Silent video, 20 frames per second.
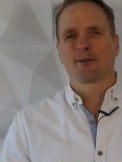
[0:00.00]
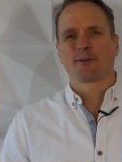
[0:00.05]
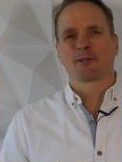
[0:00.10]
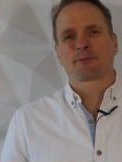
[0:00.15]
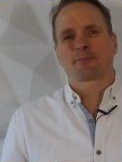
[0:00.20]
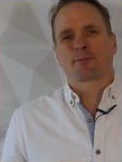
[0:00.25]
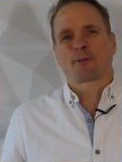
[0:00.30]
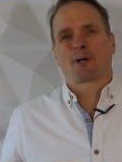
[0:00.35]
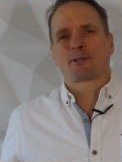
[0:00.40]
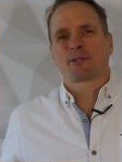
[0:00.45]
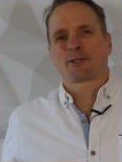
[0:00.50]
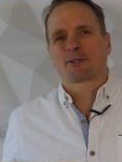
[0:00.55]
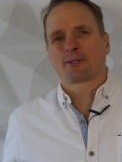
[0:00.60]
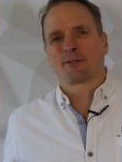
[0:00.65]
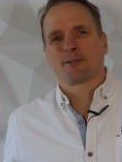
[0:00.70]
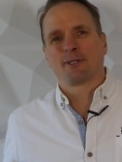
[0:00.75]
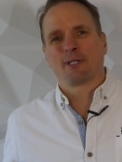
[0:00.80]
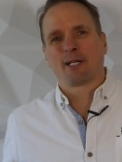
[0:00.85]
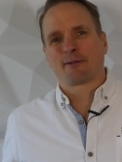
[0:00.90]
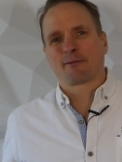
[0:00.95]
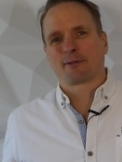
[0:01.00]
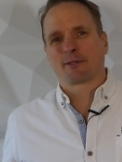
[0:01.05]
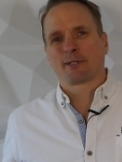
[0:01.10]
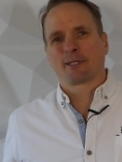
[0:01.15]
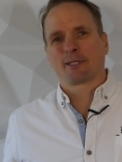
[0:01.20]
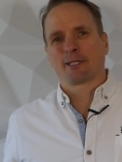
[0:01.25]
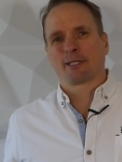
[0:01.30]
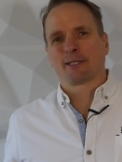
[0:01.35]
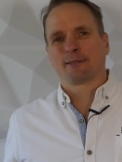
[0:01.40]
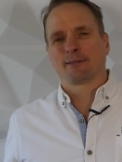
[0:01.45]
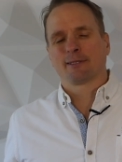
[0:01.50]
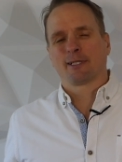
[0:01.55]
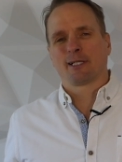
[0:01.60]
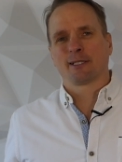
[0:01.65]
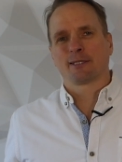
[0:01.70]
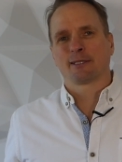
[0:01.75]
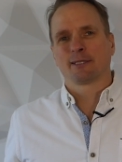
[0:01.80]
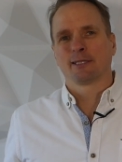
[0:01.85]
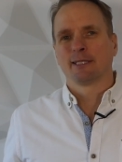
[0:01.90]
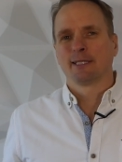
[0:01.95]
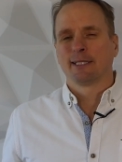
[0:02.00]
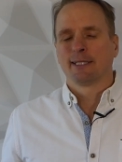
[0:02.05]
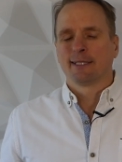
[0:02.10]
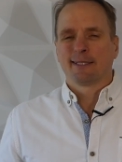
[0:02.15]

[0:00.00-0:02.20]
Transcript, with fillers: Those projects are never going to get done,